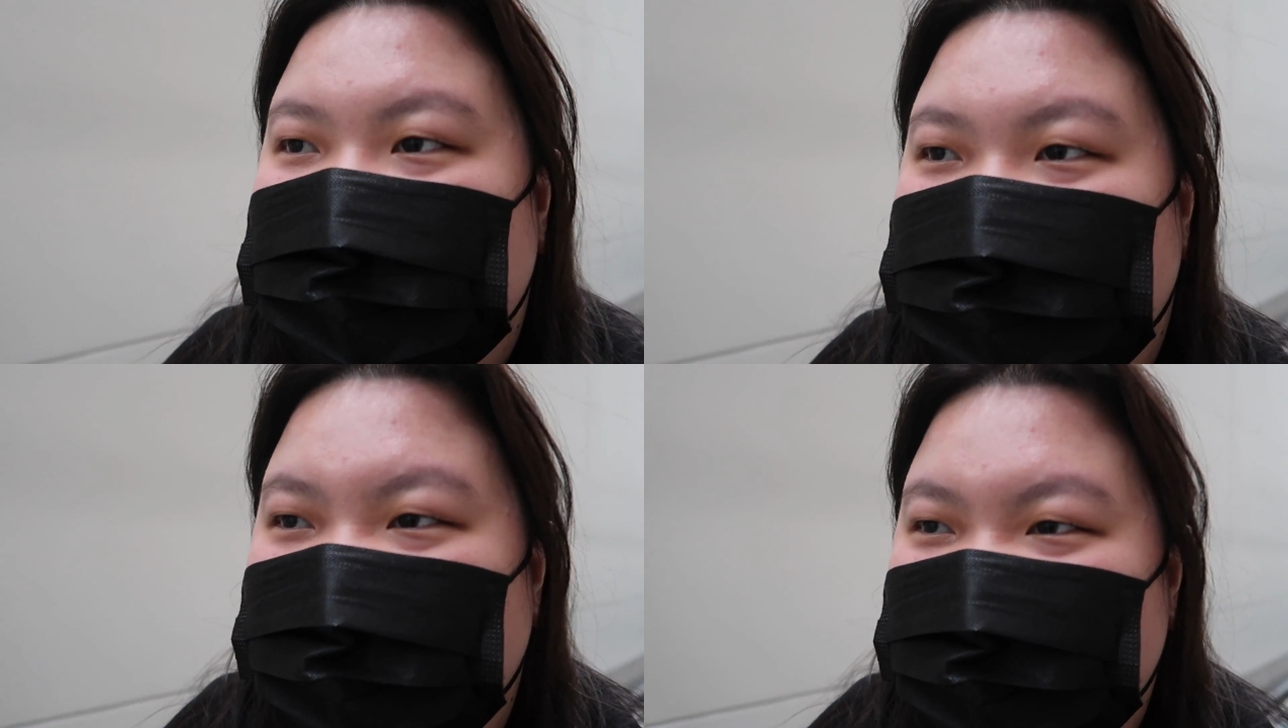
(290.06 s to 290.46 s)
so
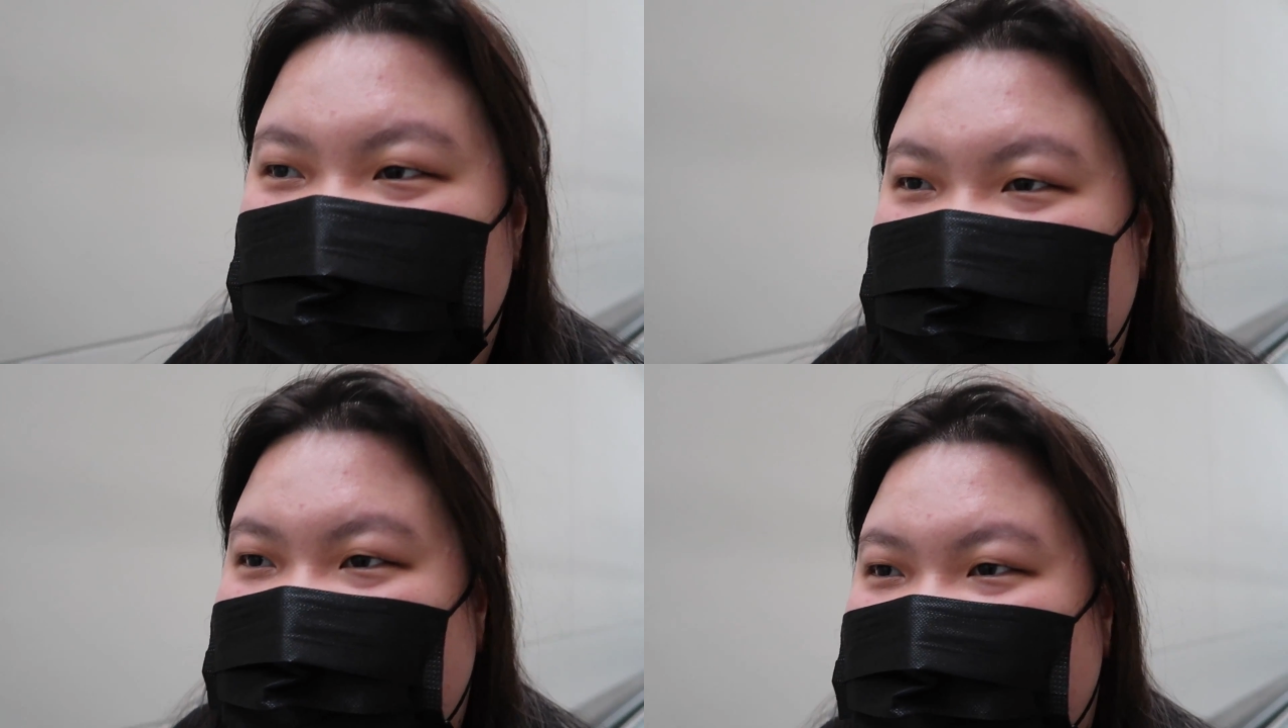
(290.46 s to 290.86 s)
when we're doing
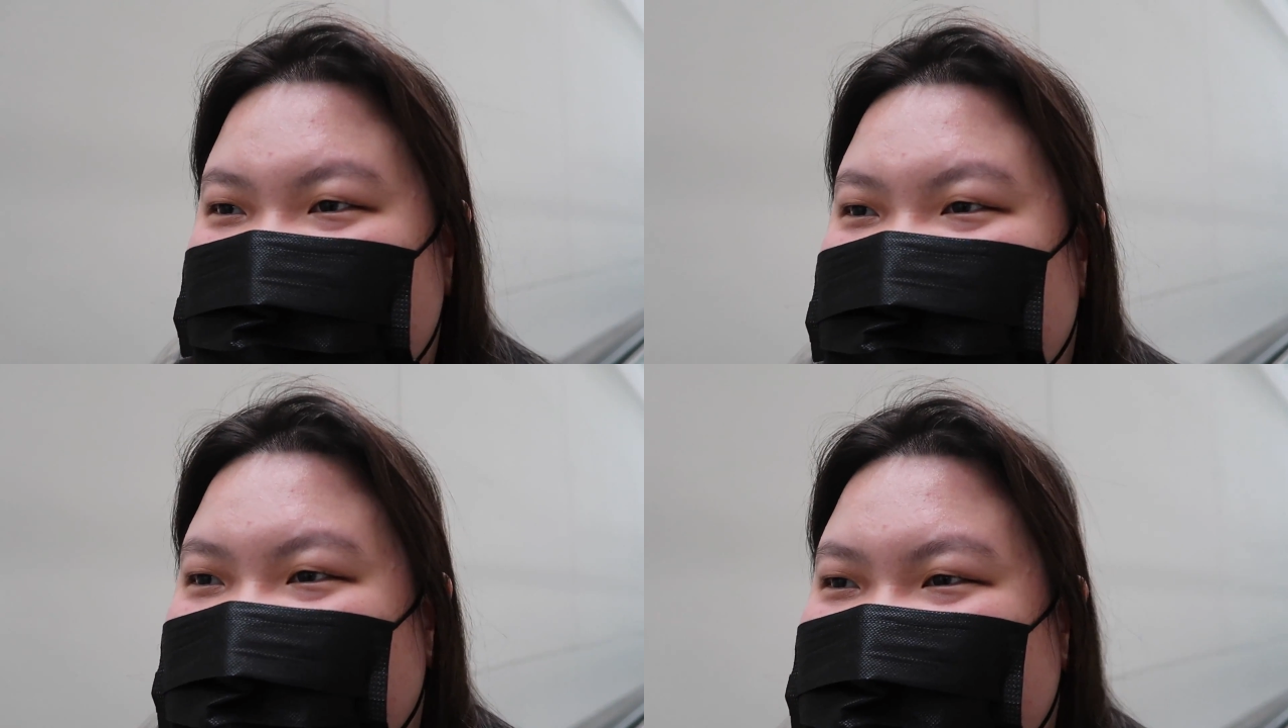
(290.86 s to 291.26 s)
the security
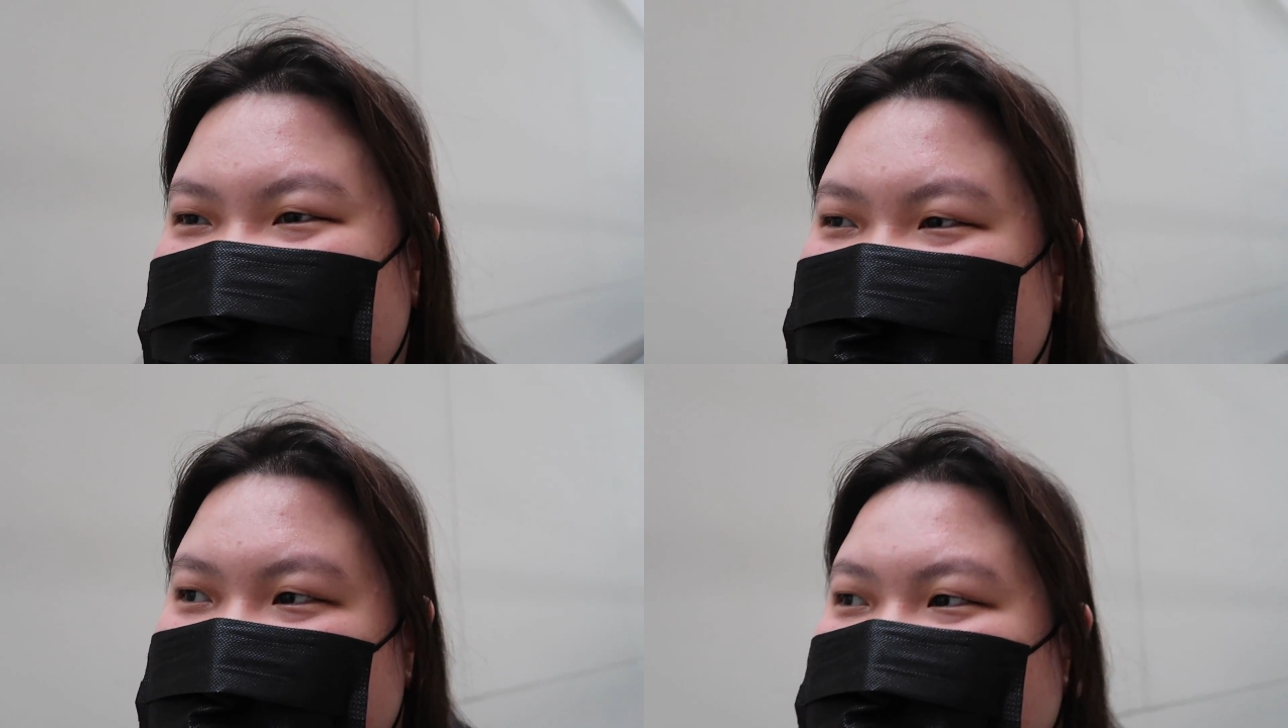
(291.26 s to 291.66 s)

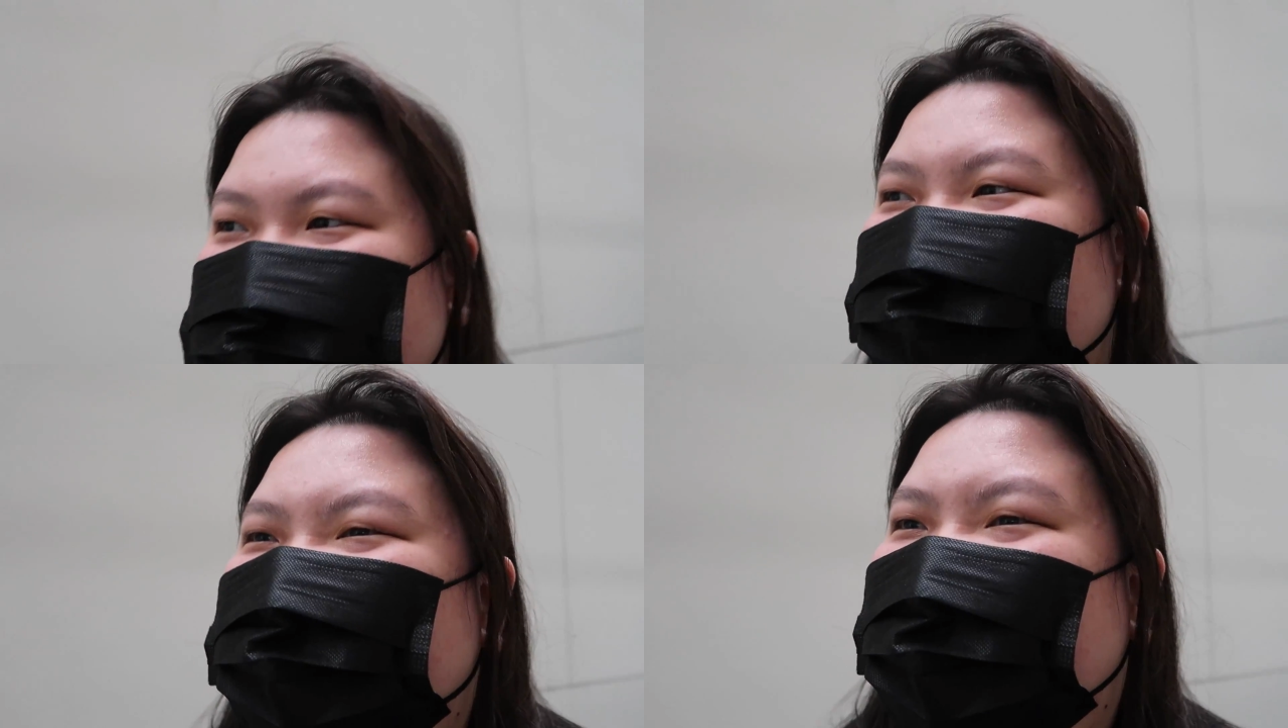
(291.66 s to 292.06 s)
check-in, they
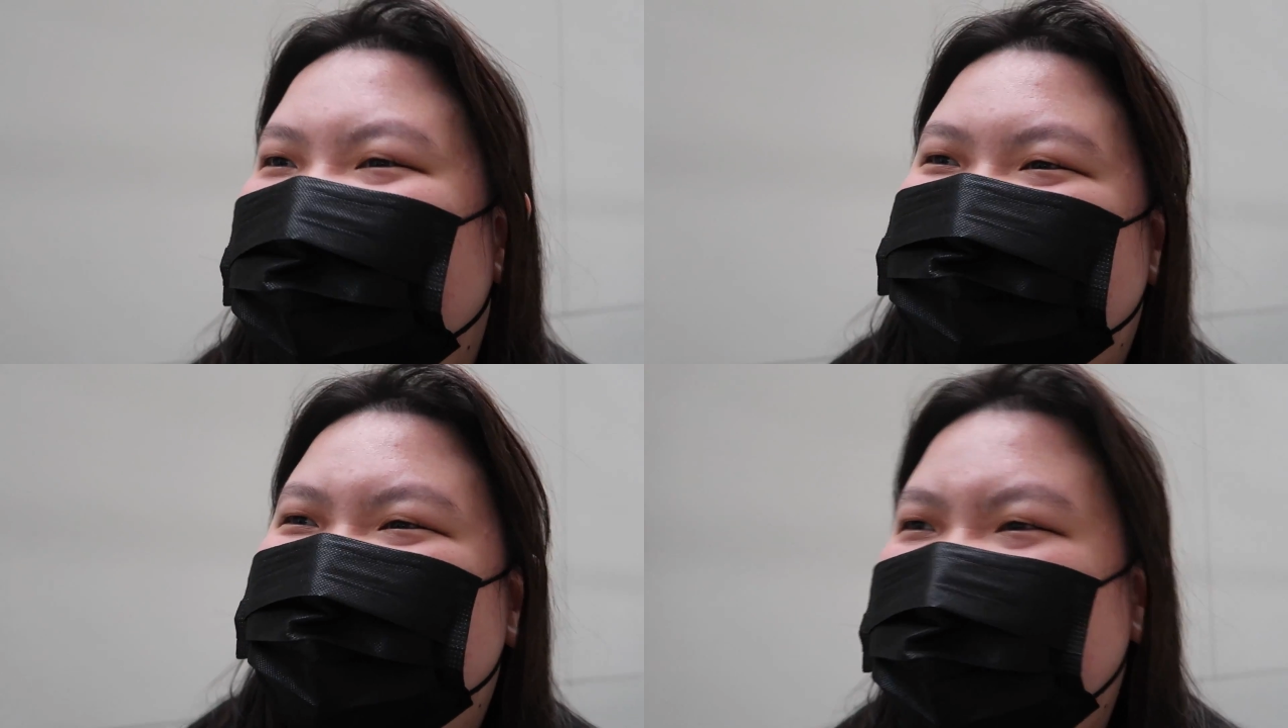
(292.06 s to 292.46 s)
were like,
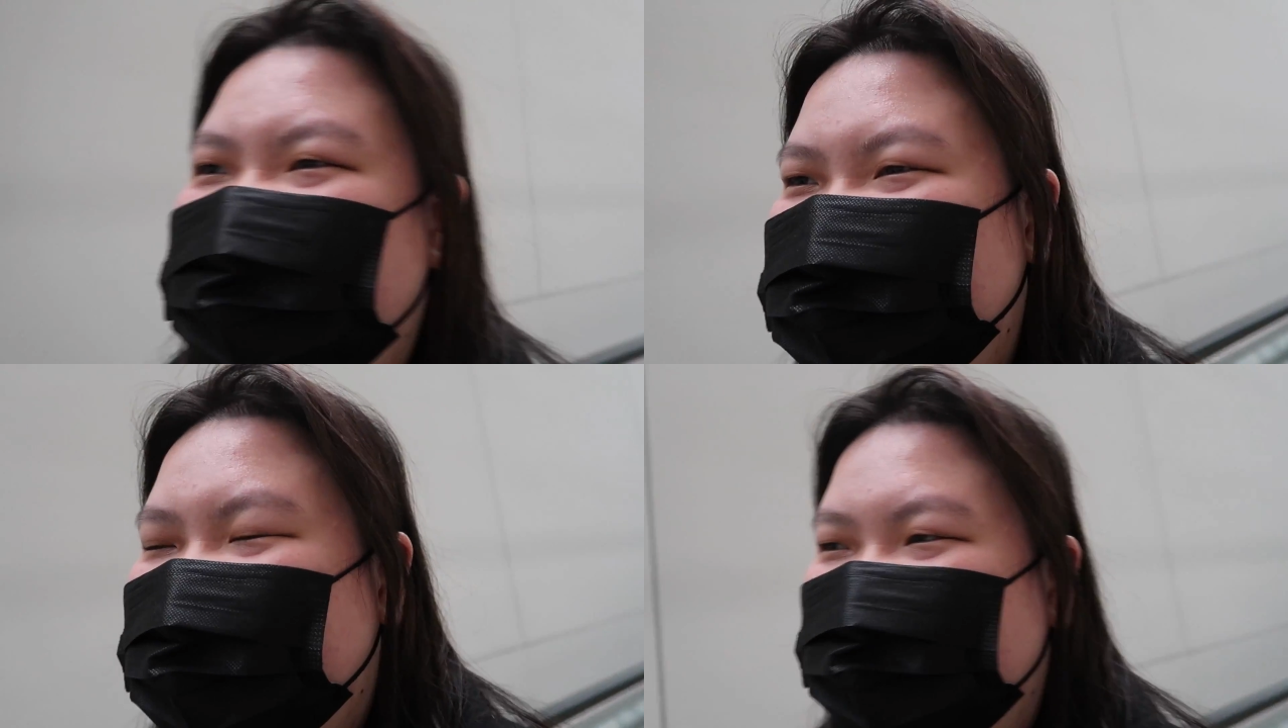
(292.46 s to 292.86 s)
put
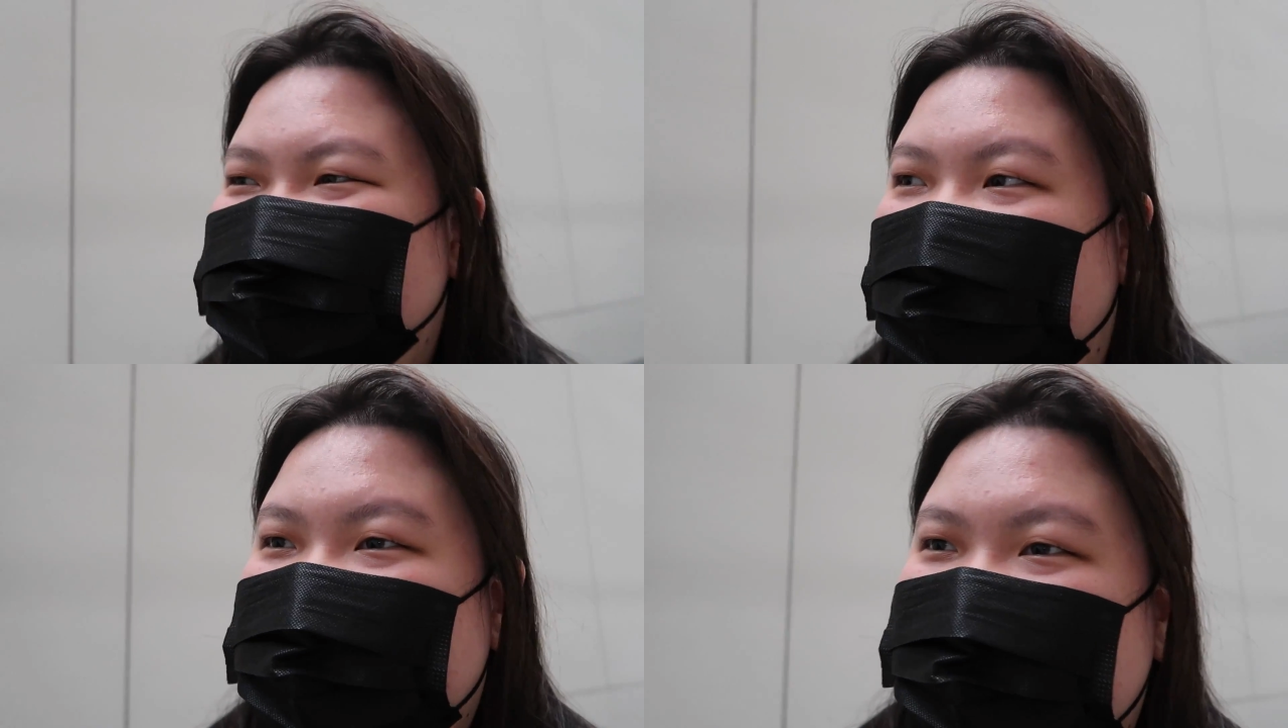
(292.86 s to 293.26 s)
everything in
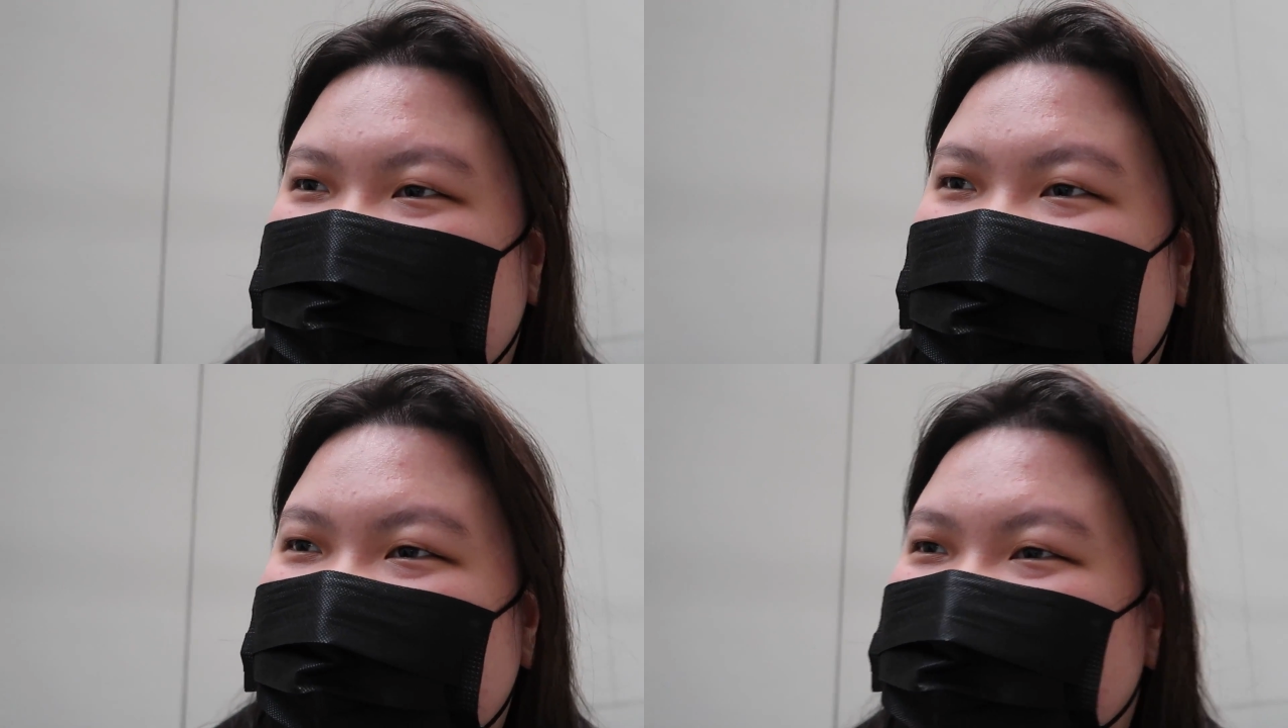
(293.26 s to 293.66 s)
boxes.
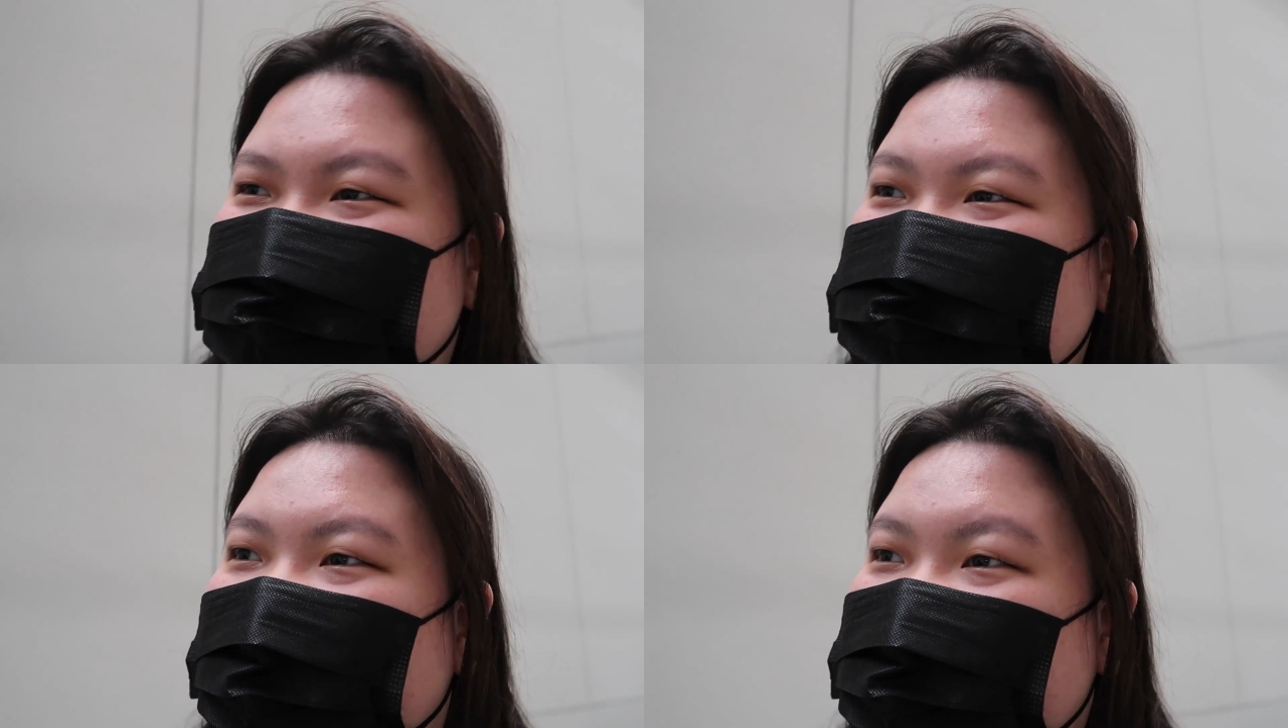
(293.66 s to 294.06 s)
I had like 3
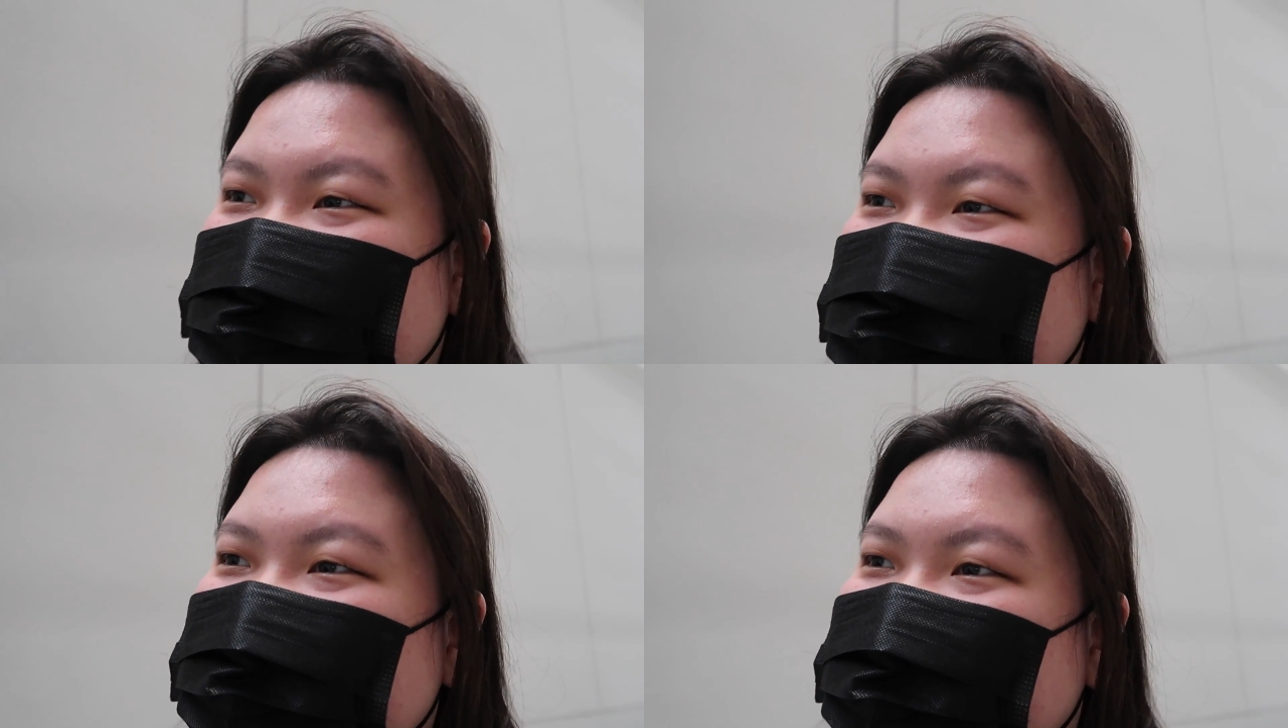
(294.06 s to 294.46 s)

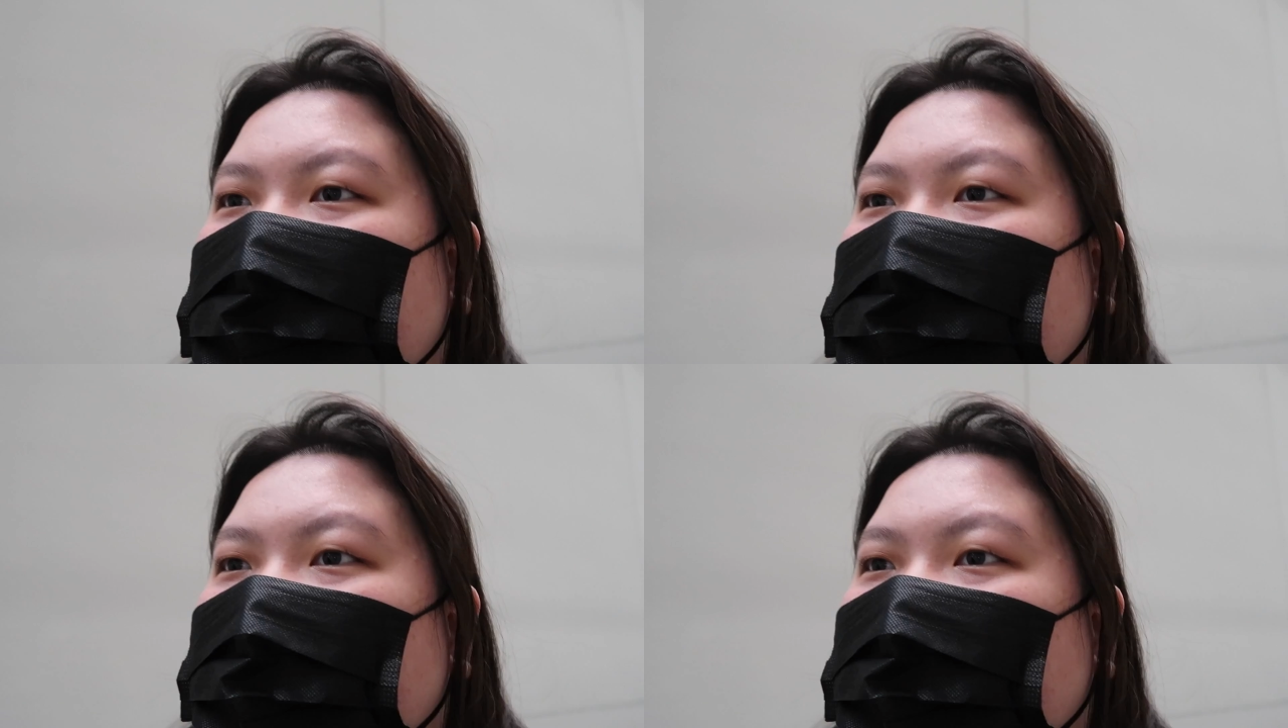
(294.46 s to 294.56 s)
boxes.